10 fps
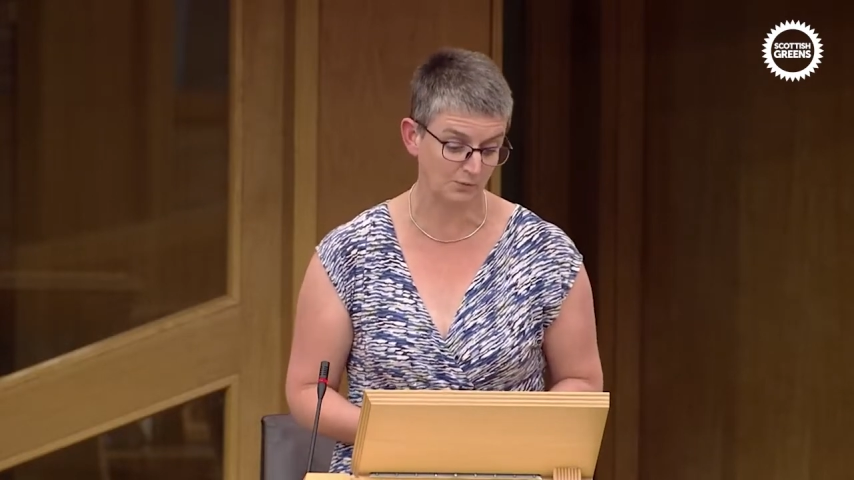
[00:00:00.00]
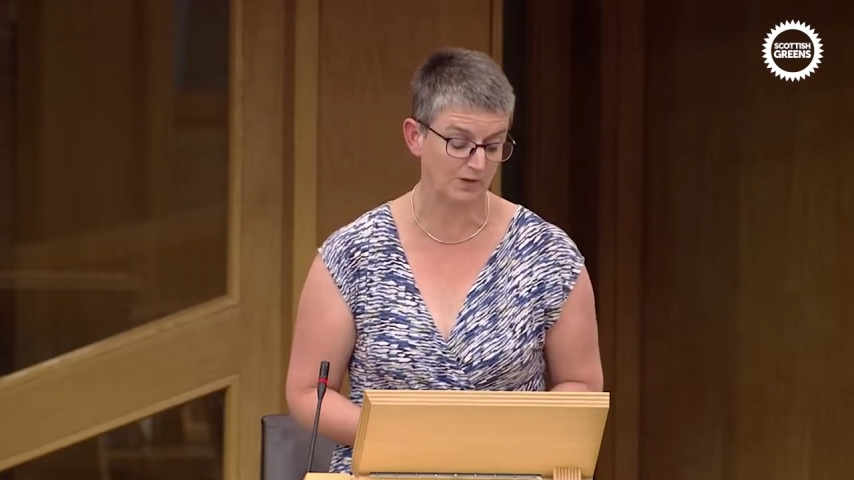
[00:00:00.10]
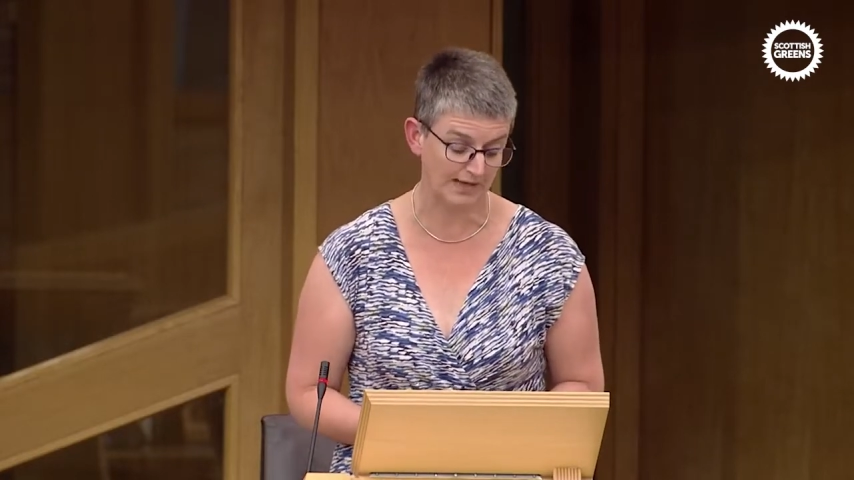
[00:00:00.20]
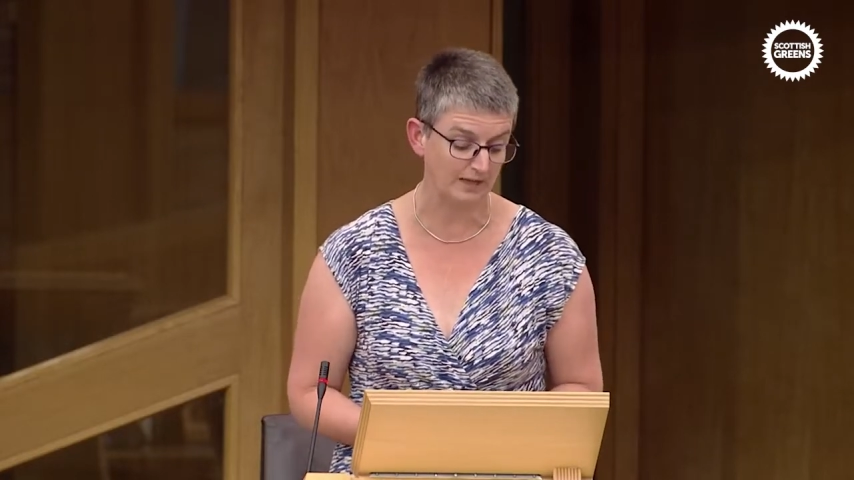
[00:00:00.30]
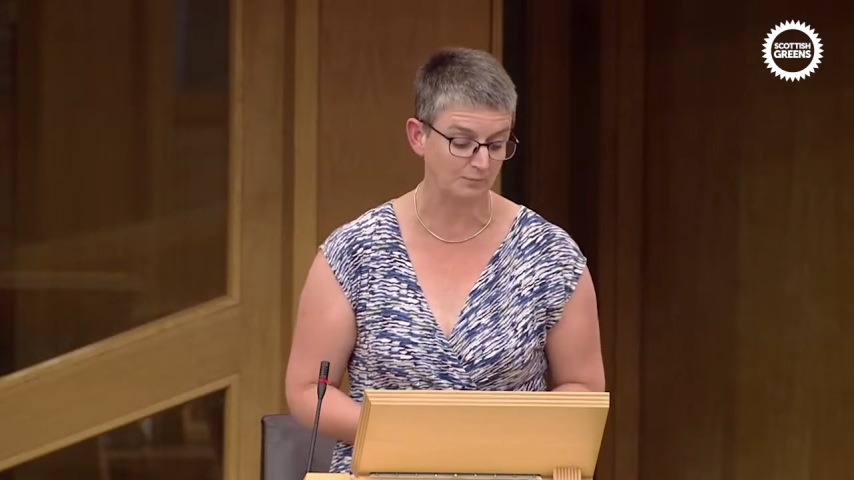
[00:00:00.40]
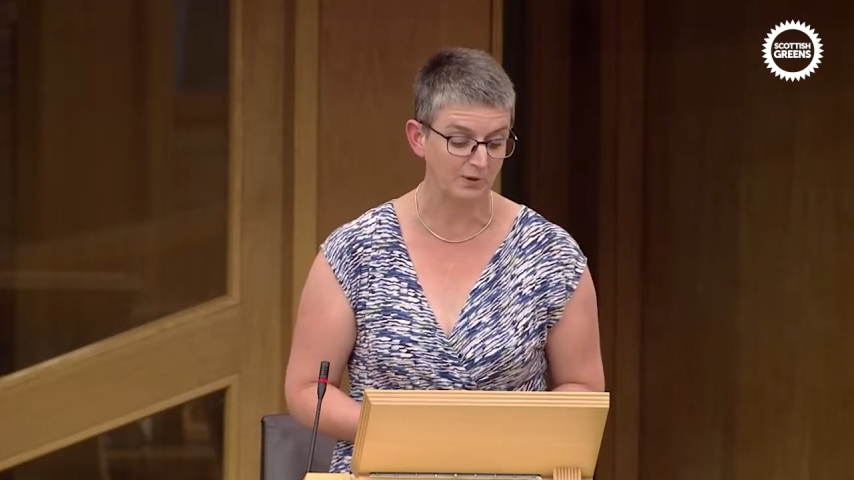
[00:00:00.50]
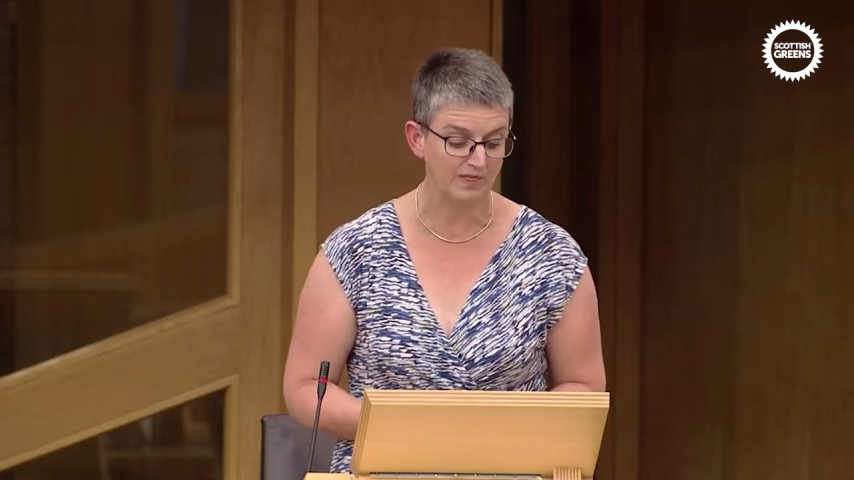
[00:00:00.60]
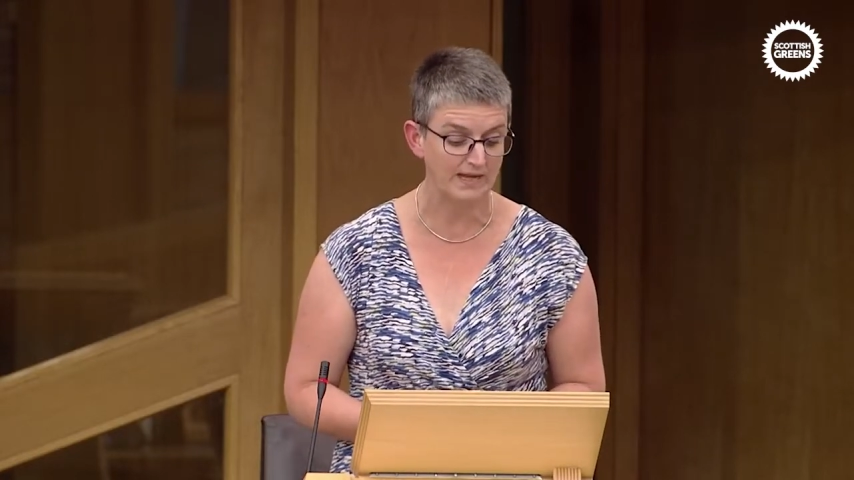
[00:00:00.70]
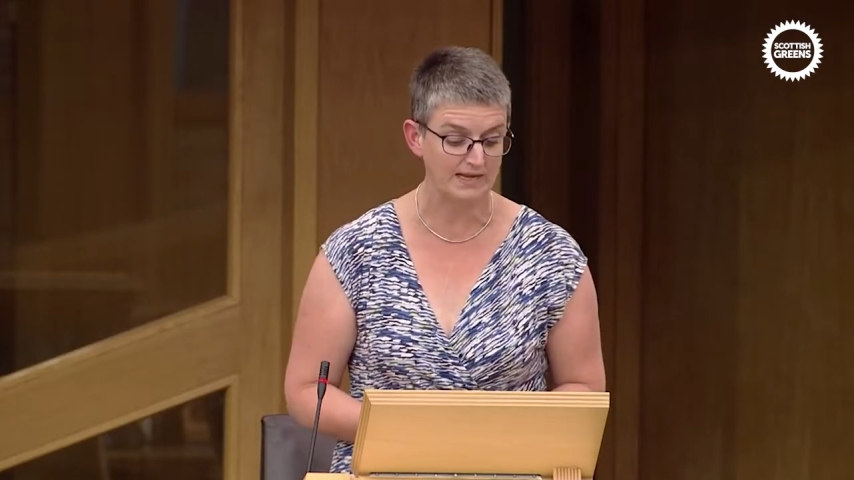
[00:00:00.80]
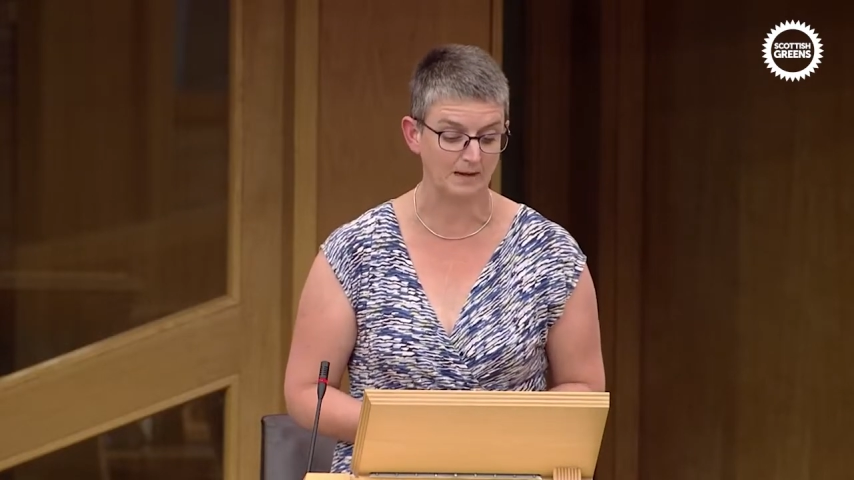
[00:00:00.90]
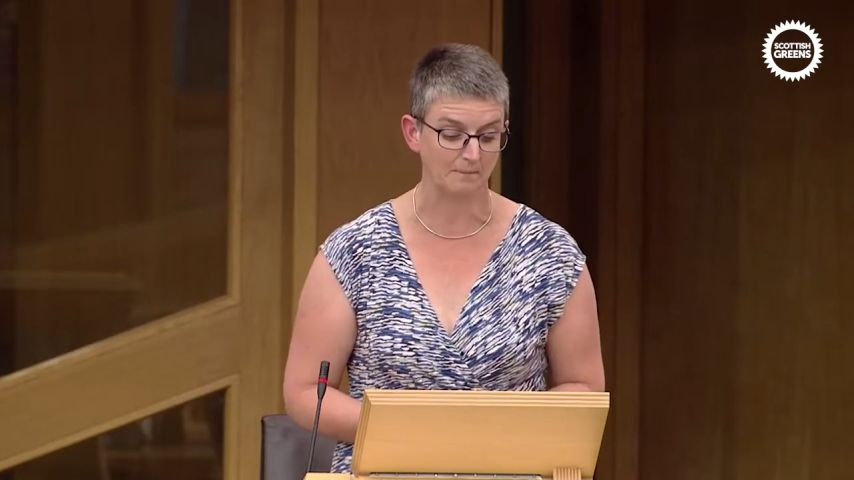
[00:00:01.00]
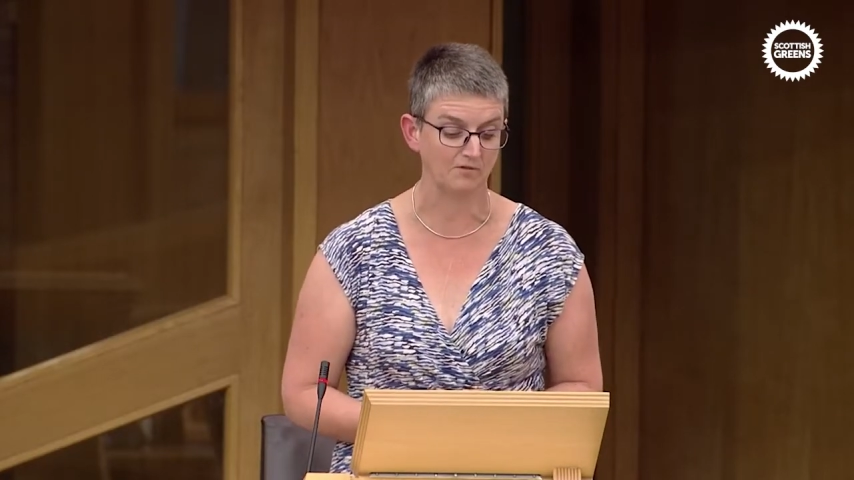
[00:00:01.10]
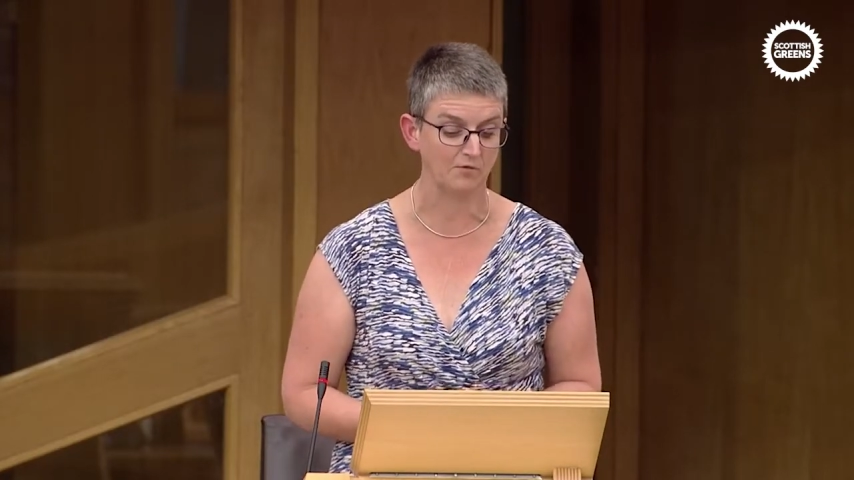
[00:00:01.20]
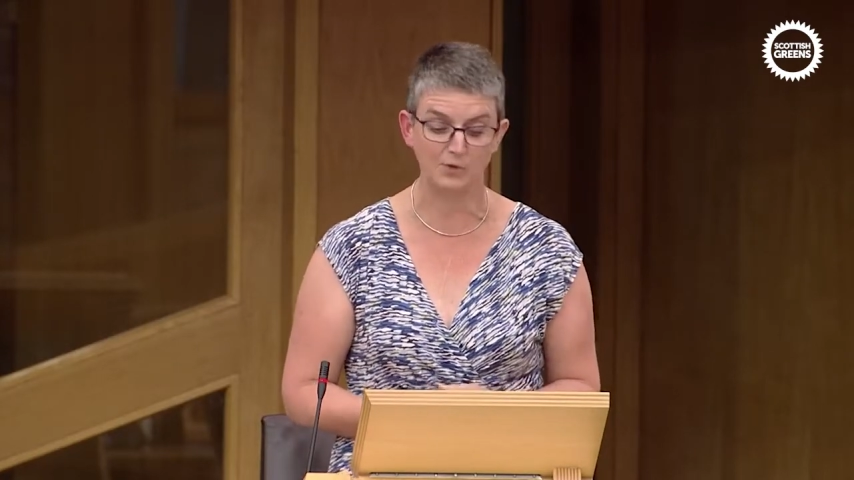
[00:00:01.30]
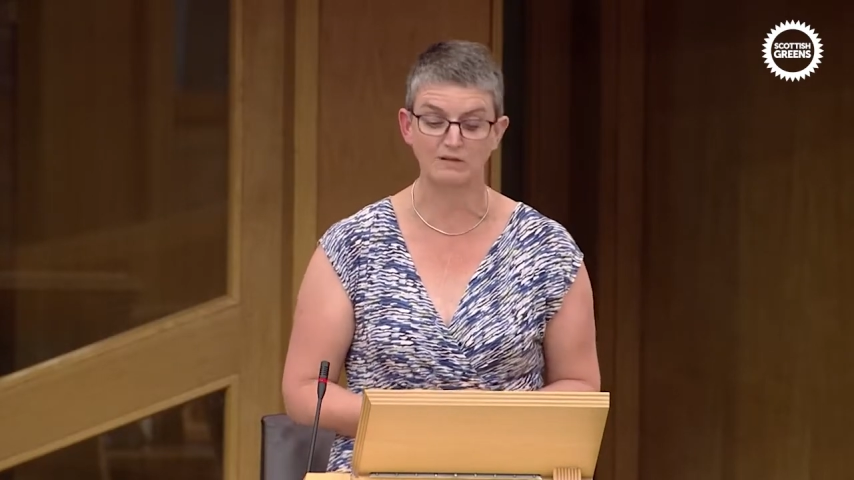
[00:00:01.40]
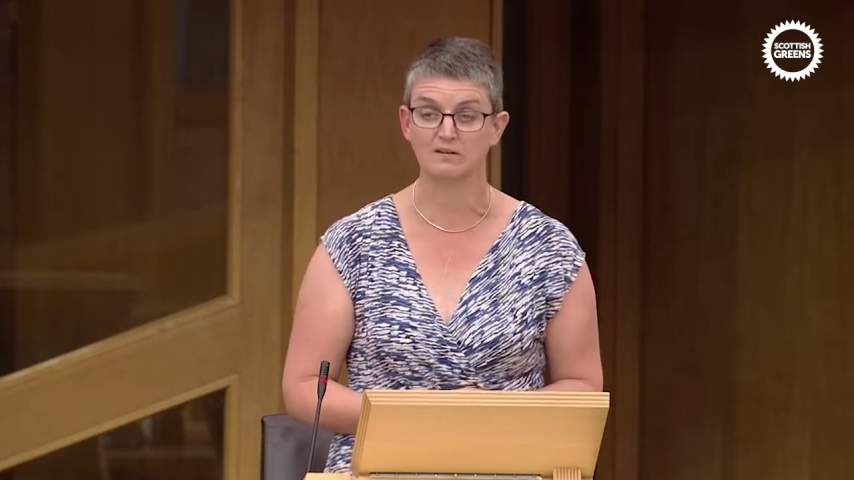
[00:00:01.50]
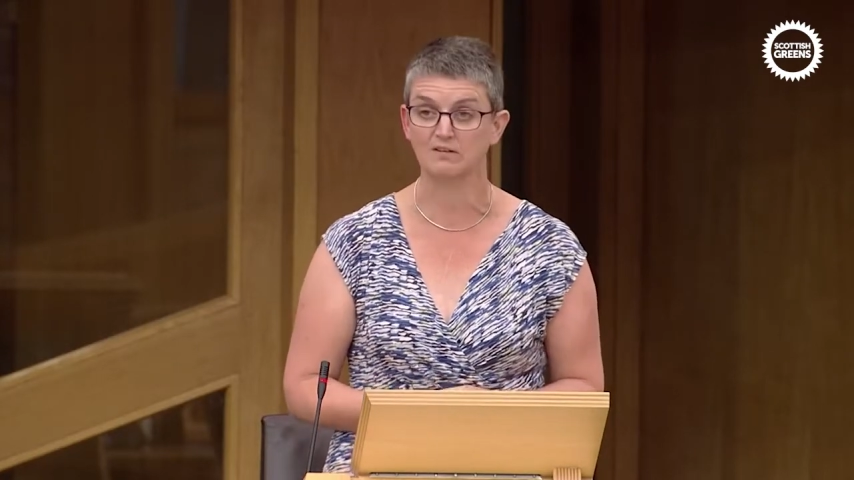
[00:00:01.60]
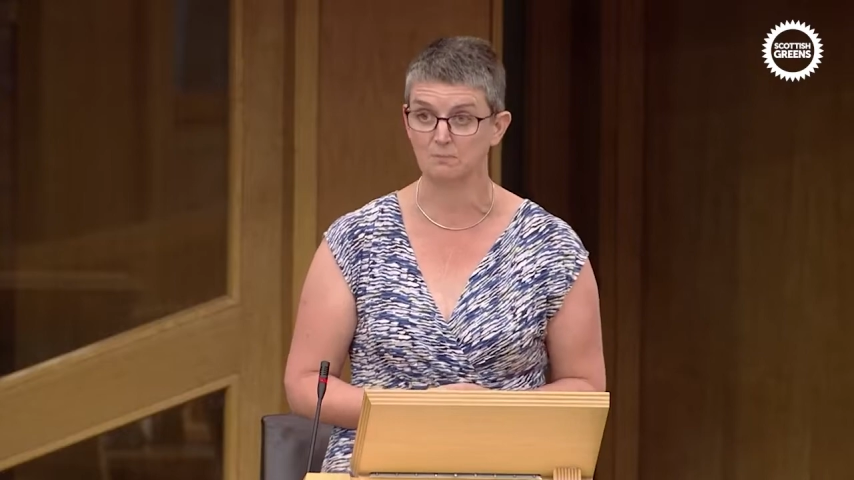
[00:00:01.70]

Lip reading: help with their incomes for reasons